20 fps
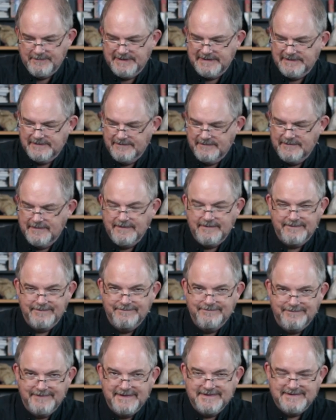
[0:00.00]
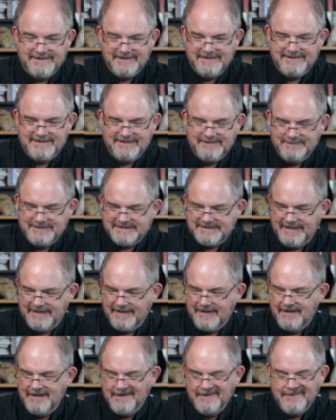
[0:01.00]
but this is, this is a mistake.
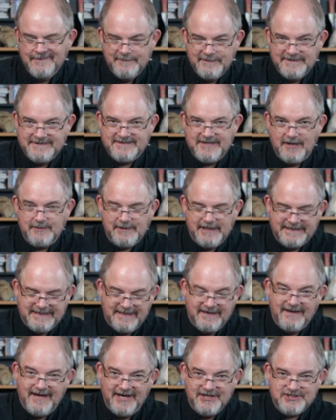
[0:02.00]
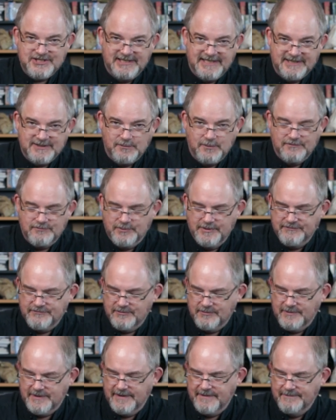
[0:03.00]
This is a terrible idea. I should let the wolf win
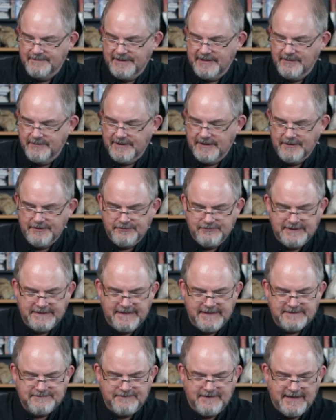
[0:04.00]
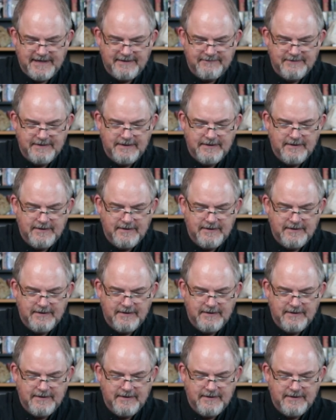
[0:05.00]
for one. But here we go. Three takes five.